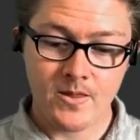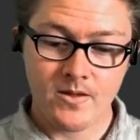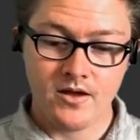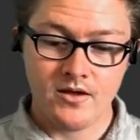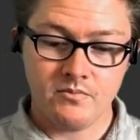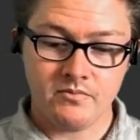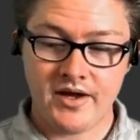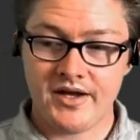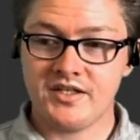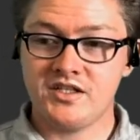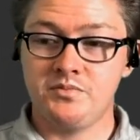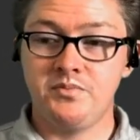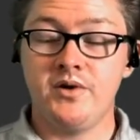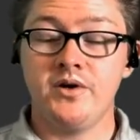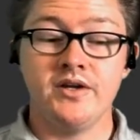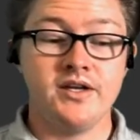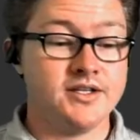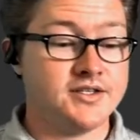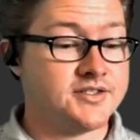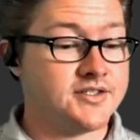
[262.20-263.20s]

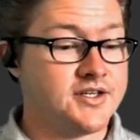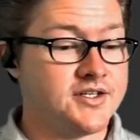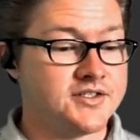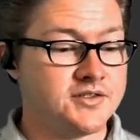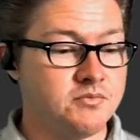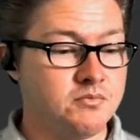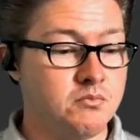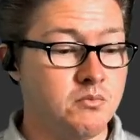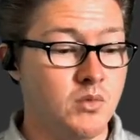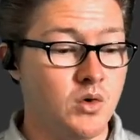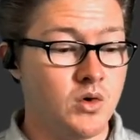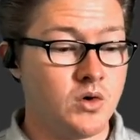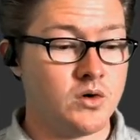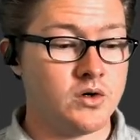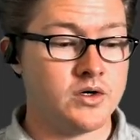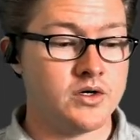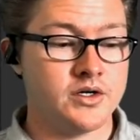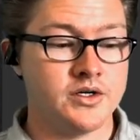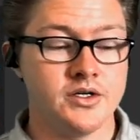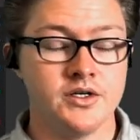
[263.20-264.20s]
experience is
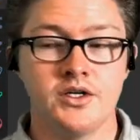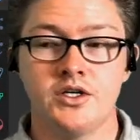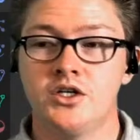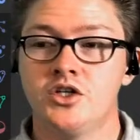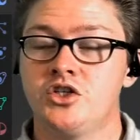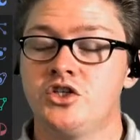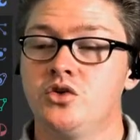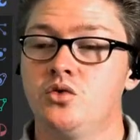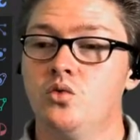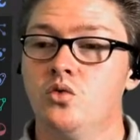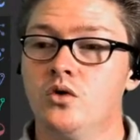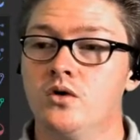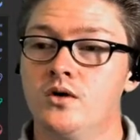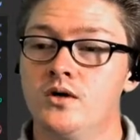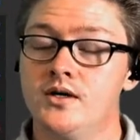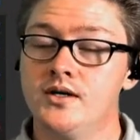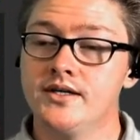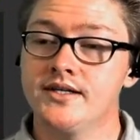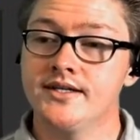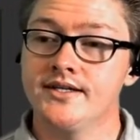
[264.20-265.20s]
more
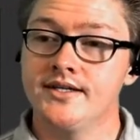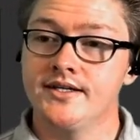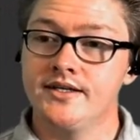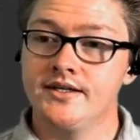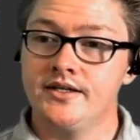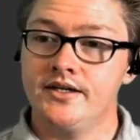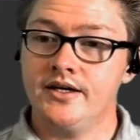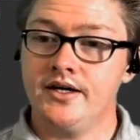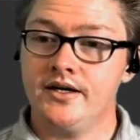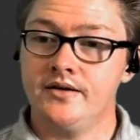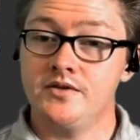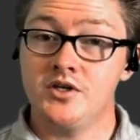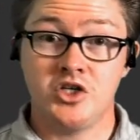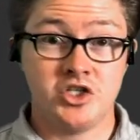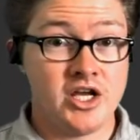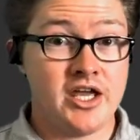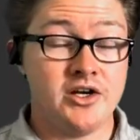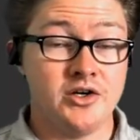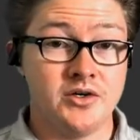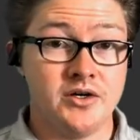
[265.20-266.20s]
toward the
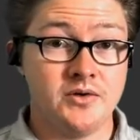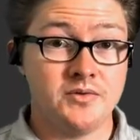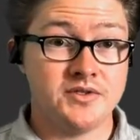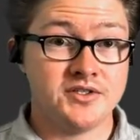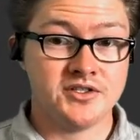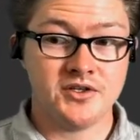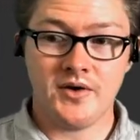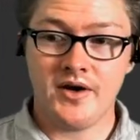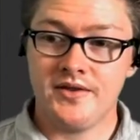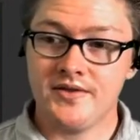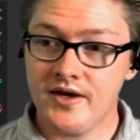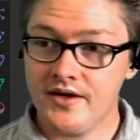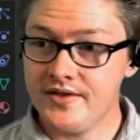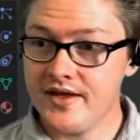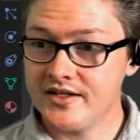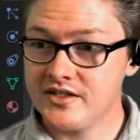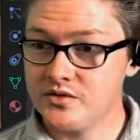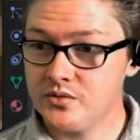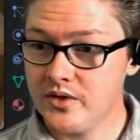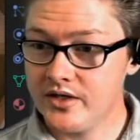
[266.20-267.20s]
shader nodes. So I thought
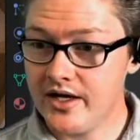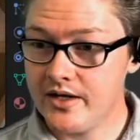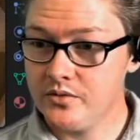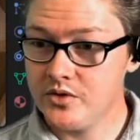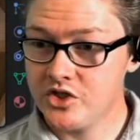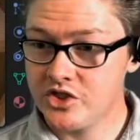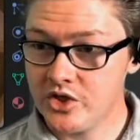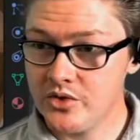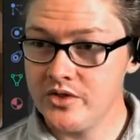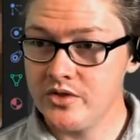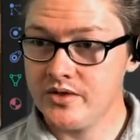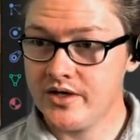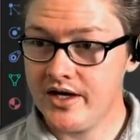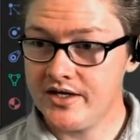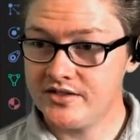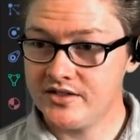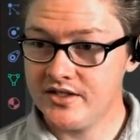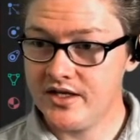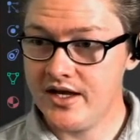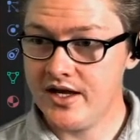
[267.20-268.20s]
that's what I would show you guys
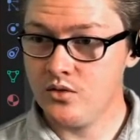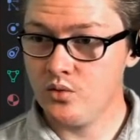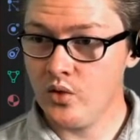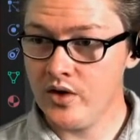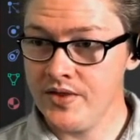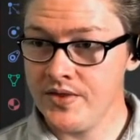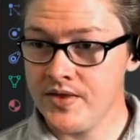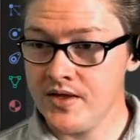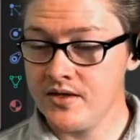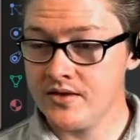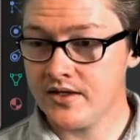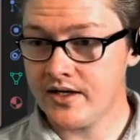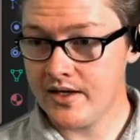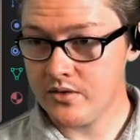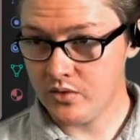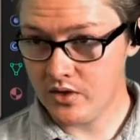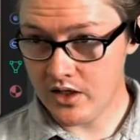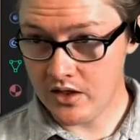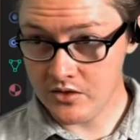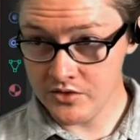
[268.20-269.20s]
today. And one thing that I will
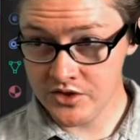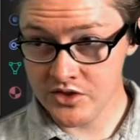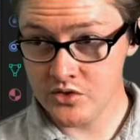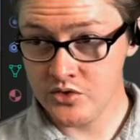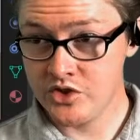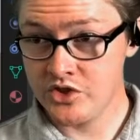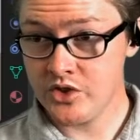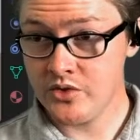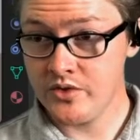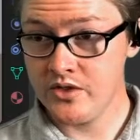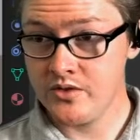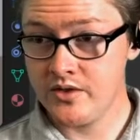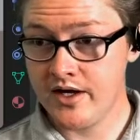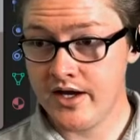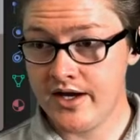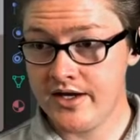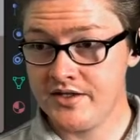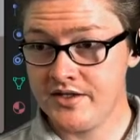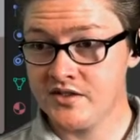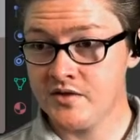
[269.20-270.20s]
also show you
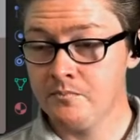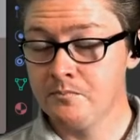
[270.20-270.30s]
guys